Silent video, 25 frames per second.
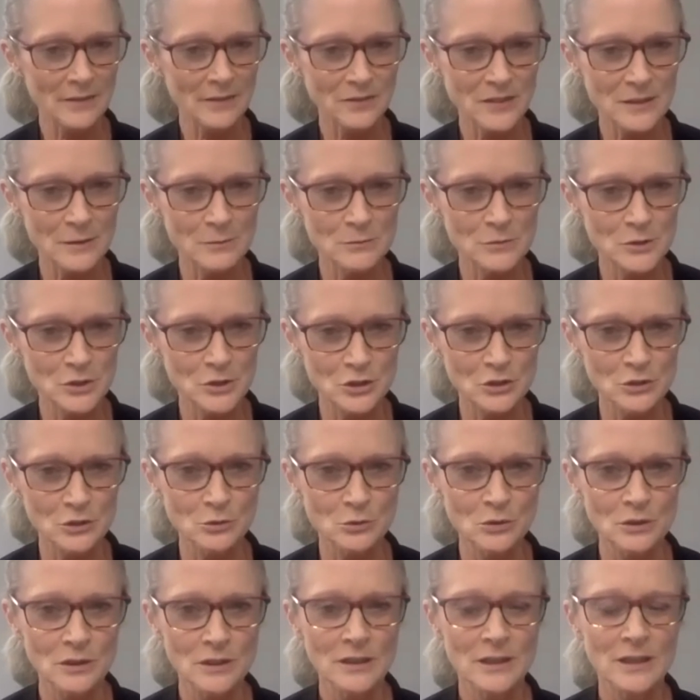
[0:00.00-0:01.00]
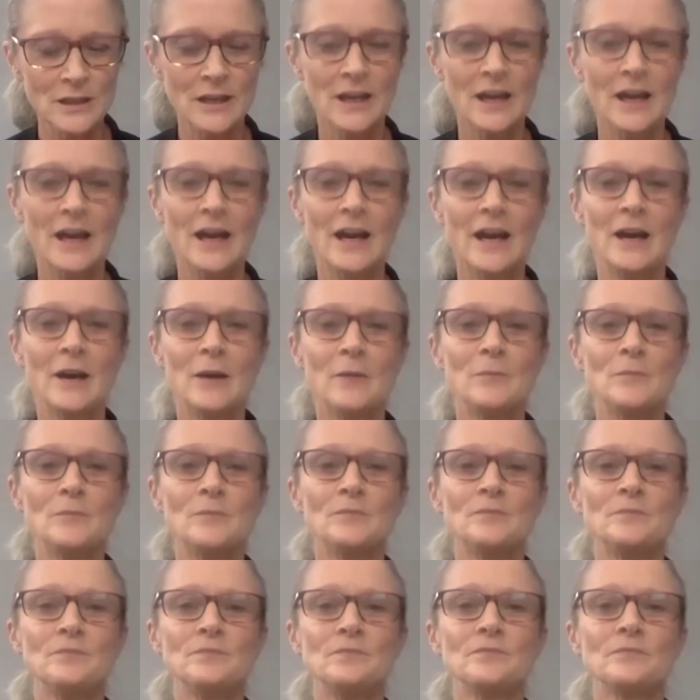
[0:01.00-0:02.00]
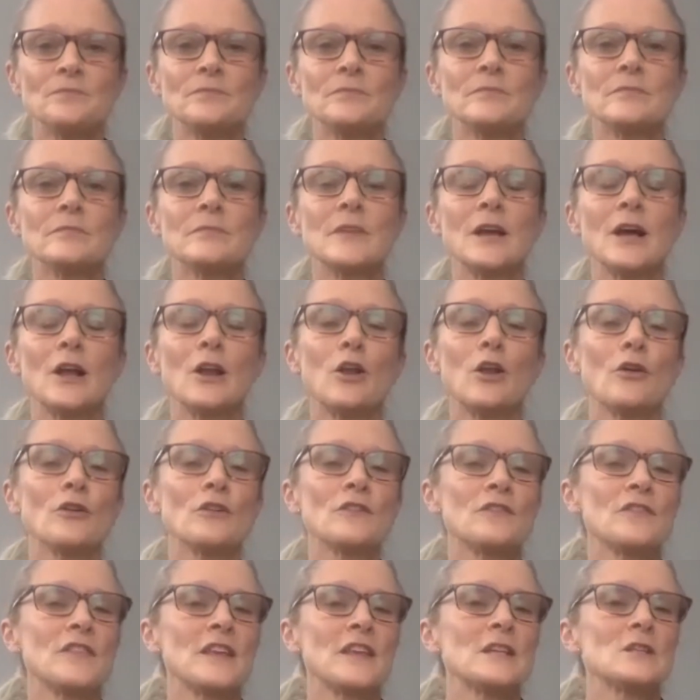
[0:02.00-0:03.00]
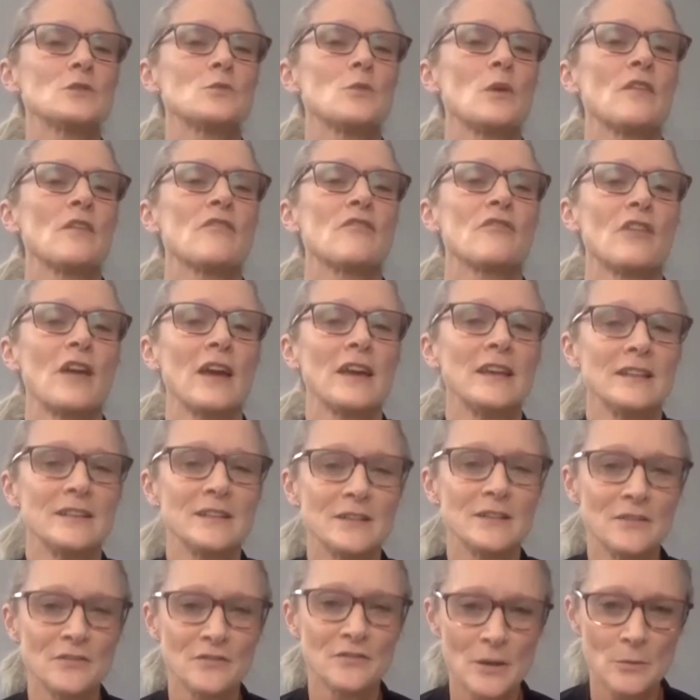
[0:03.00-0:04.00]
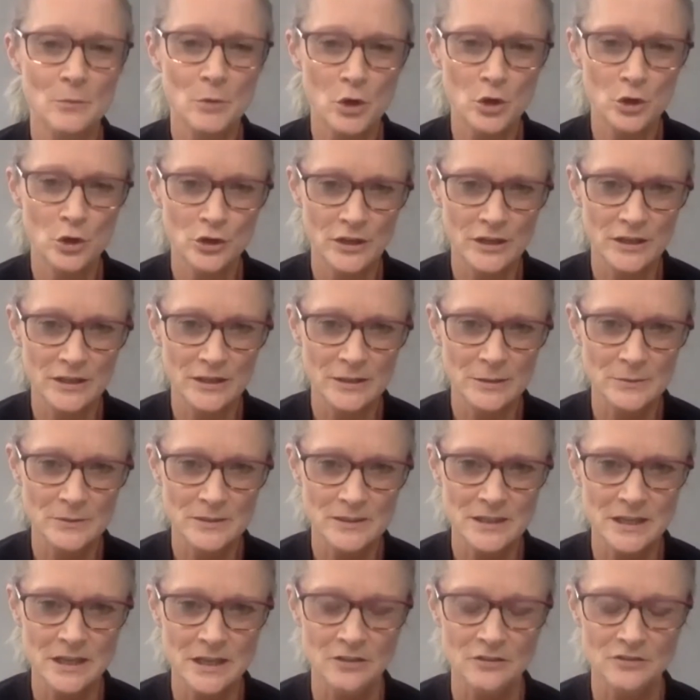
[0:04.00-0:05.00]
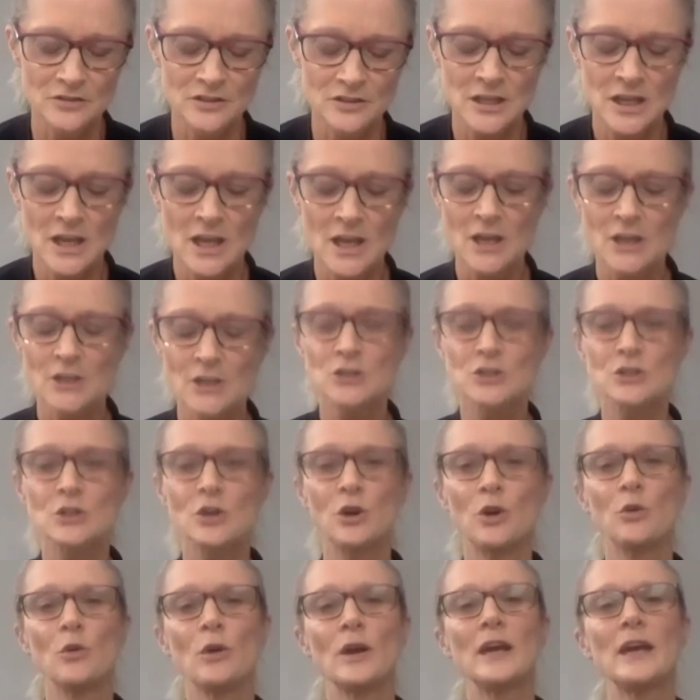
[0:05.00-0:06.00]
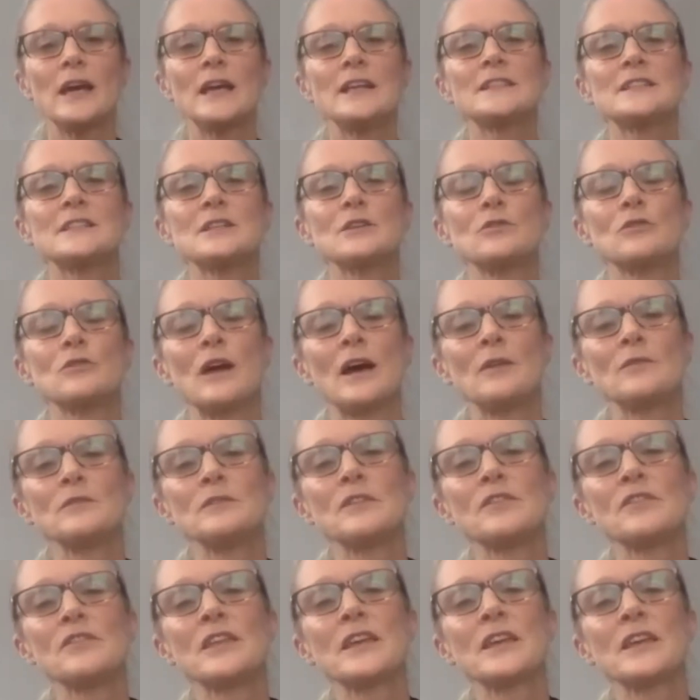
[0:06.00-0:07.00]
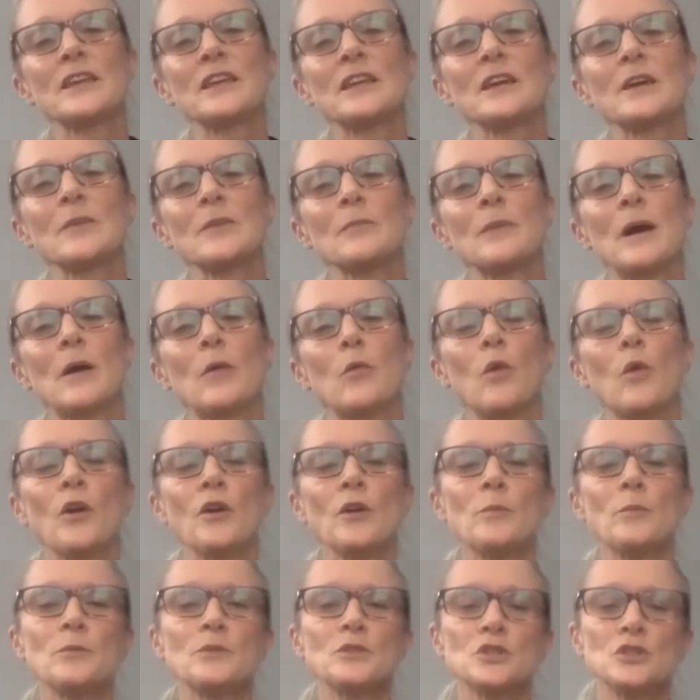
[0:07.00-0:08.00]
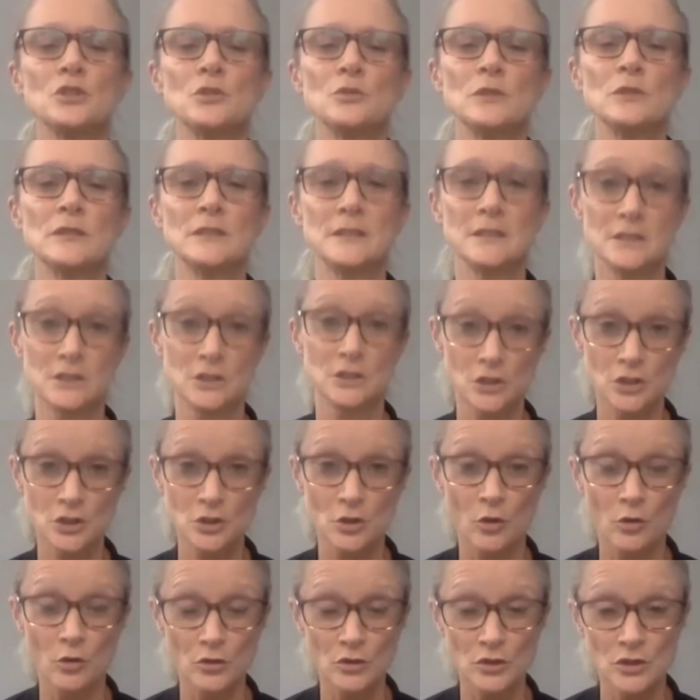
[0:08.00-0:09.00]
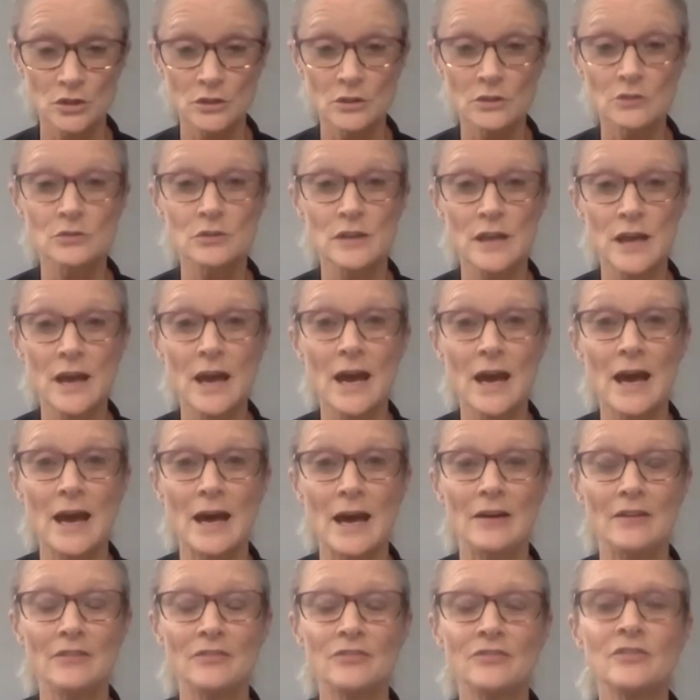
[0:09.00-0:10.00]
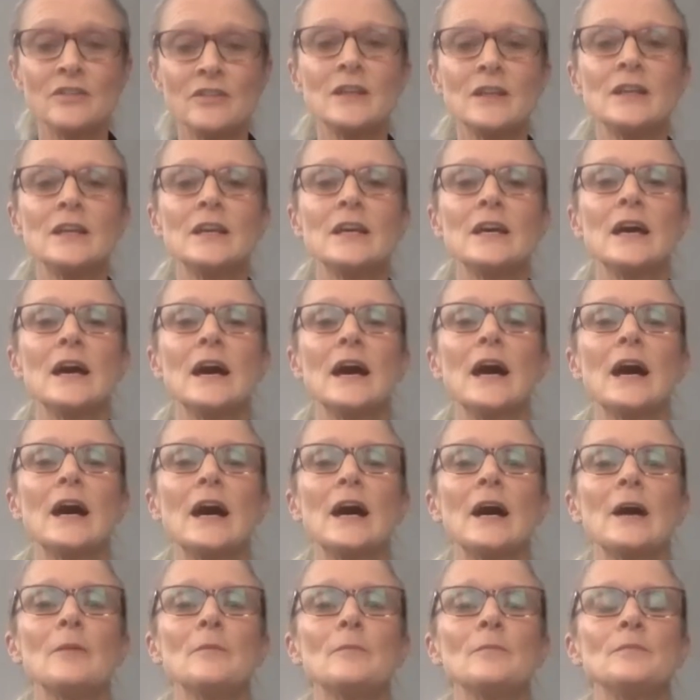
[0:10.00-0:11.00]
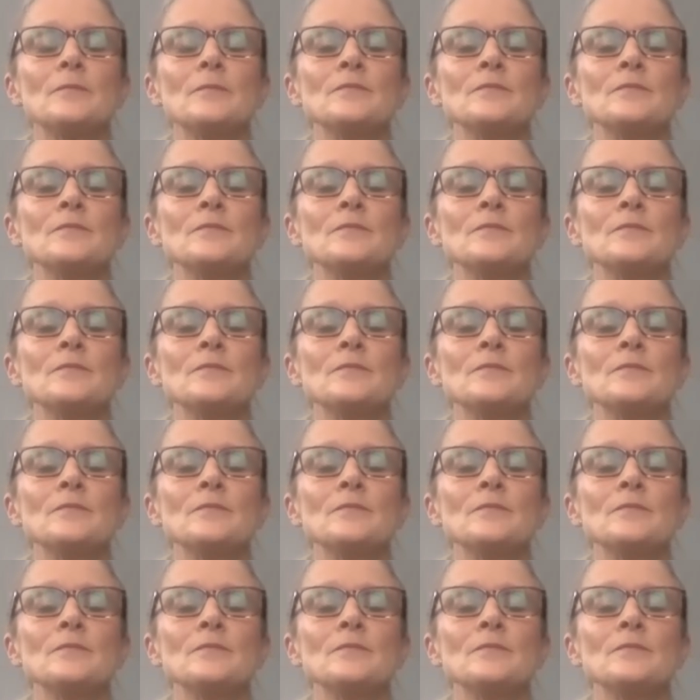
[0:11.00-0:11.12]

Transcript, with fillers: them do um, a lot of things. We're frightened of them hurting themselves. So it's around thinking about what opportunities do your children have um,